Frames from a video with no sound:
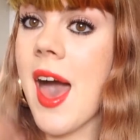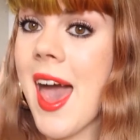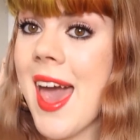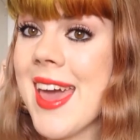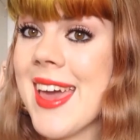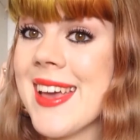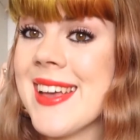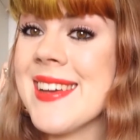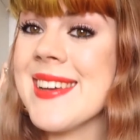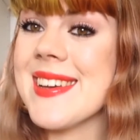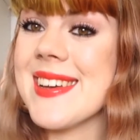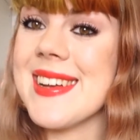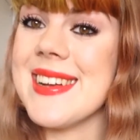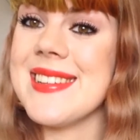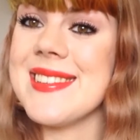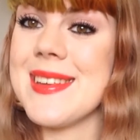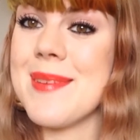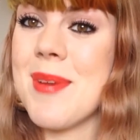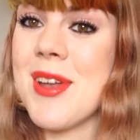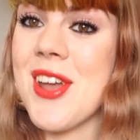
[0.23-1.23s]
Hi,
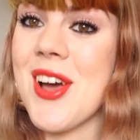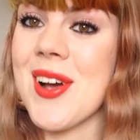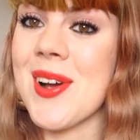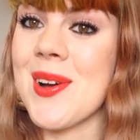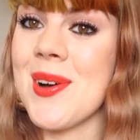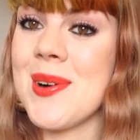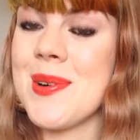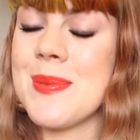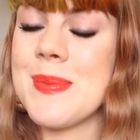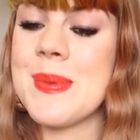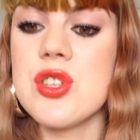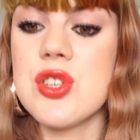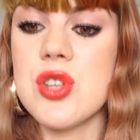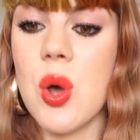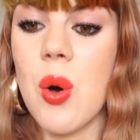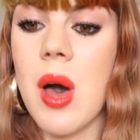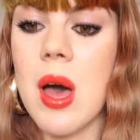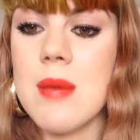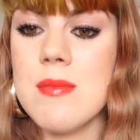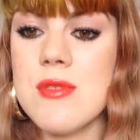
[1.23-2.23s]
it's Emma Nørgaard.
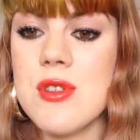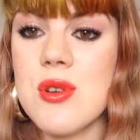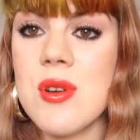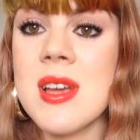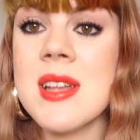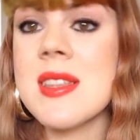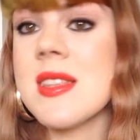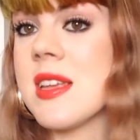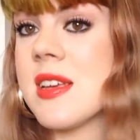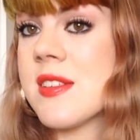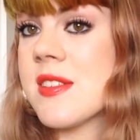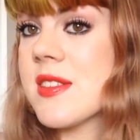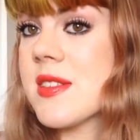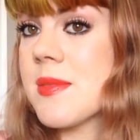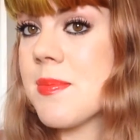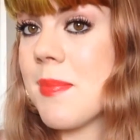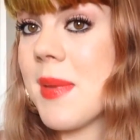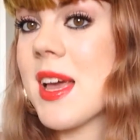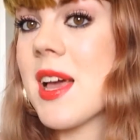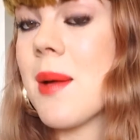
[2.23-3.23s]
So I'm doing
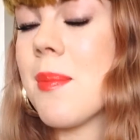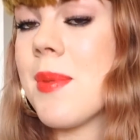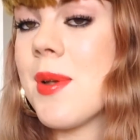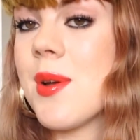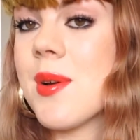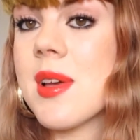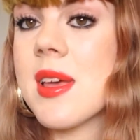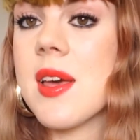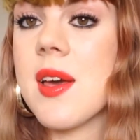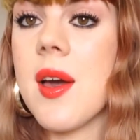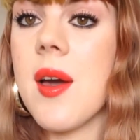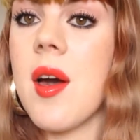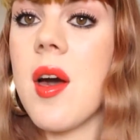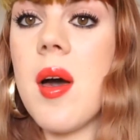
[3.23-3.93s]
this makeup look